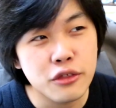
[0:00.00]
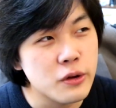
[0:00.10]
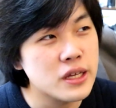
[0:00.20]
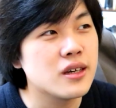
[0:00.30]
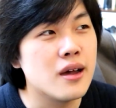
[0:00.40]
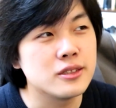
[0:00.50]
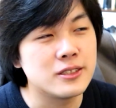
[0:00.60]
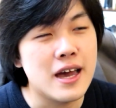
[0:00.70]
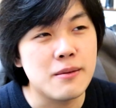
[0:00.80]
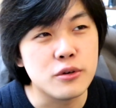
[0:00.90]
3 times
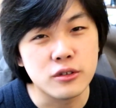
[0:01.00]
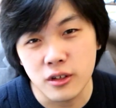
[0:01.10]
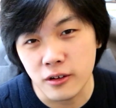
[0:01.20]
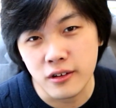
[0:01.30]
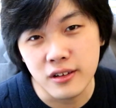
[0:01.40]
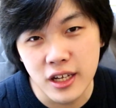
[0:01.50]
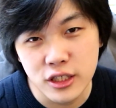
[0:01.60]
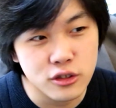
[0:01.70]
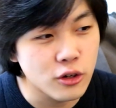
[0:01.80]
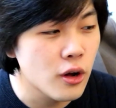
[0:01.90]
attack boost on a
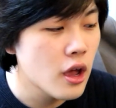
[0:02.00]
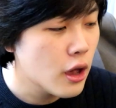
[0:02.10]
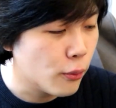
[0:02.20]
conditional.